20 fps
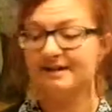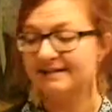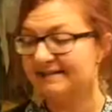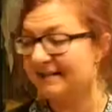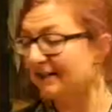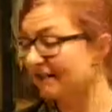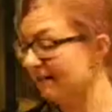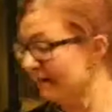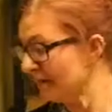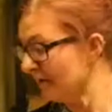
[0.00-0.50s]

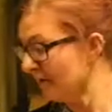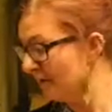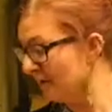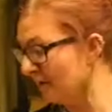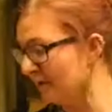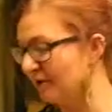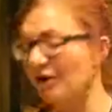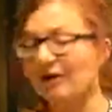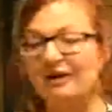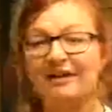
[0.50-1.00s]
Sadly,
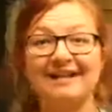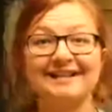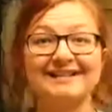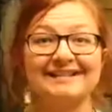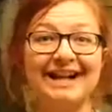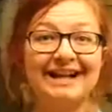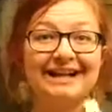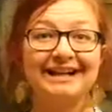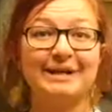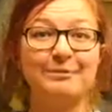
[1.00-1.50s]
we can't
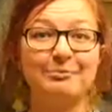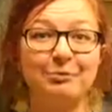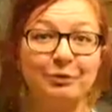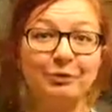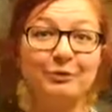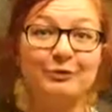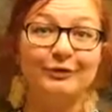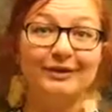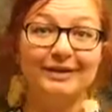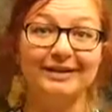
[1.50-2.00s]
exactly
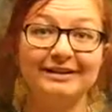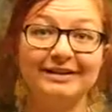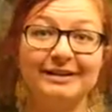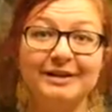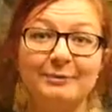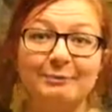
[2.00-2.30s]
prove it,